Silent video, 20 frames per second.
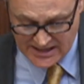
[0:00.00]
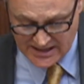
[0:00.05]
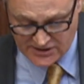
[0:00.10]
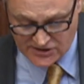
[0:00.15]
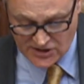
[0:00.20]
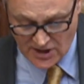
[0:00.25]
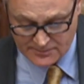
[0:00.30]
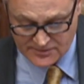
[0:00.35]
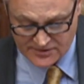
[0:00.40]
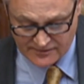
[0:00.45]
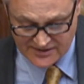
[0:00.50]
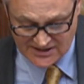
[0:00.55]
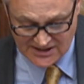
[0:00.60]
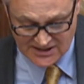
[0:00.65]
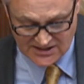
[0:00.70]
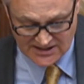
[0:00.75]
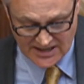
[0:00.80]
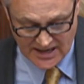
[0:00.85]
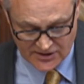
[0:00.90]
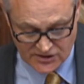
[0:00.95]
in terms of the
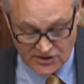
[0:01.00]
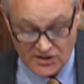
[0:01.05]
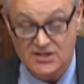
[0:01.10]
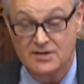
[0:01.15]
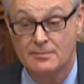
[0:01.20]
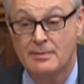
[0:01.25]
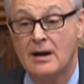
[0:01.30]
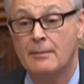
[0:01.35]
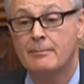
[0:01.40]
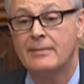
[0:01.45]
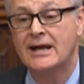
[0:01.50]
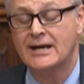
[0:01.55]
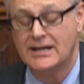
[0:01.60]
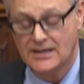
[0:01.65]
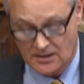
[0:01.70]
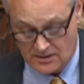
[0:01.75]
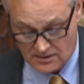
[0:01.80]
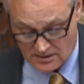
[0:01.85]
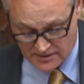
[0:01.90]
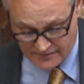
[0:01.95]
discussions about
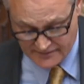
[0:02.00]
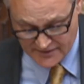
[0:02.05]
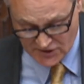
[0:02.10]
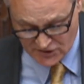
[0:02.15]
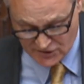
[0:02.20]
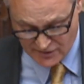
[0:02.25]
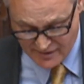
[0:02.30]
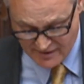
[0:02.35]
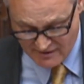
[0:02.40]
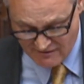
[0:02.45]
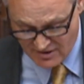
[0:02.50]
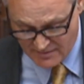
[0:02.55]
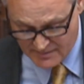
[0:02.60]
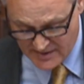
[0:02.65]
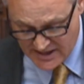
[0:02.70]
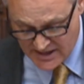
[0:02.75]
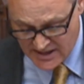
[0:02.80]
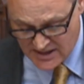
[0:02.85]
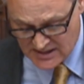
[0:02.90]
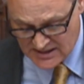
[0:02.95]
banning conversion
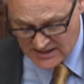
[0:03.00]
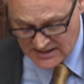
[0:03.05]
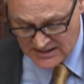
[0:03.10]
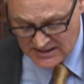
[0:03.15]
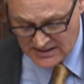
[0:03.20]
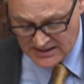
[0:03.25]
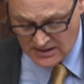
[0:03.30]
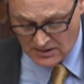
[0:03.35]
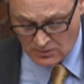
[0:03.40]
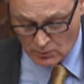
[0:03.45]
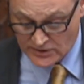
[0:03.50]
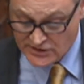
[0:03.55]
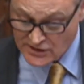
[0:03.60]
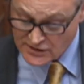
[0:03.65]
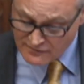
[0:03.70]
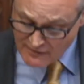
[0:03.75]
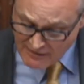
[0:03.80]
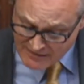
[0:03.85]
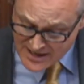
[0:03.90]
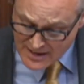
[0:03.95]
therapy, which
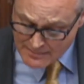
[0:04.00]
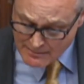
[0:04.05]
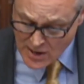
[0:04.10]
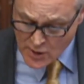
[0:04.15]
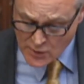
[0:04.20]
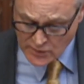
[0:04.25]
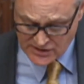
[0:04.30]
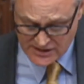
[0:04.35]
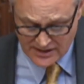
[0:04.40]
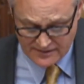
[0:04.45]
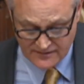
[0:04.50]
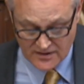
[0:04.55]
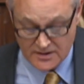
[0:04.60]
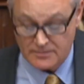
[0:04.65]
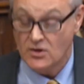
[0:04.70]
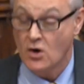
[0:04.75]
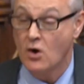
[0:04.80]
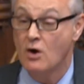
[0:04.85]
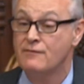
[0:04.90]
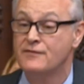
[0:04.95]
is very emotive
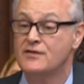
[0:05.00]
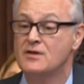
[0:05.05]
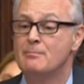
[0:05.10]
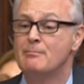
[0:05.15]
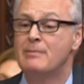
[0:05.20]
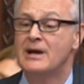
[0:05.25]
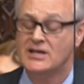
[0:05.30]
and often